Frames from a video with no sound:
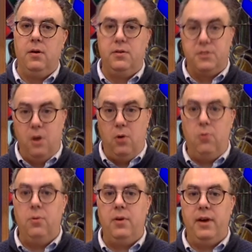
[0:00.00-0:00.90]

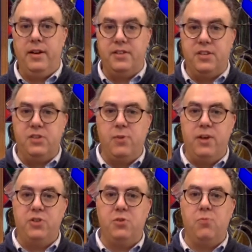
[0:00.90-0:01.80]
So, in a
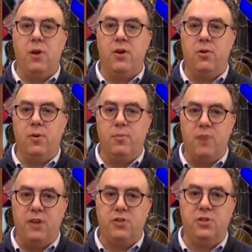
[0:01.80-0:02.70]
situation where your
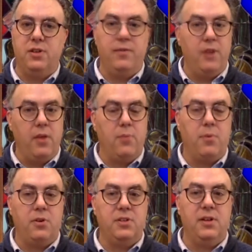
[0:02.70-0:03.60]
impressions of another
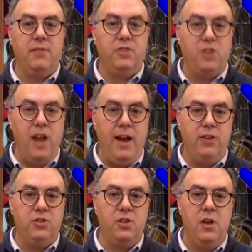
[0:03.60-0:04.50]
person have
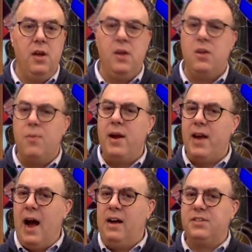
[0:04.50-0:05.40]
changed, you might
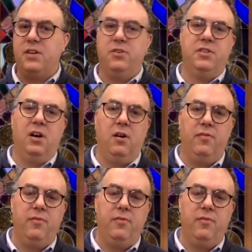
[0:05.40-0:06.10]
ask yourself,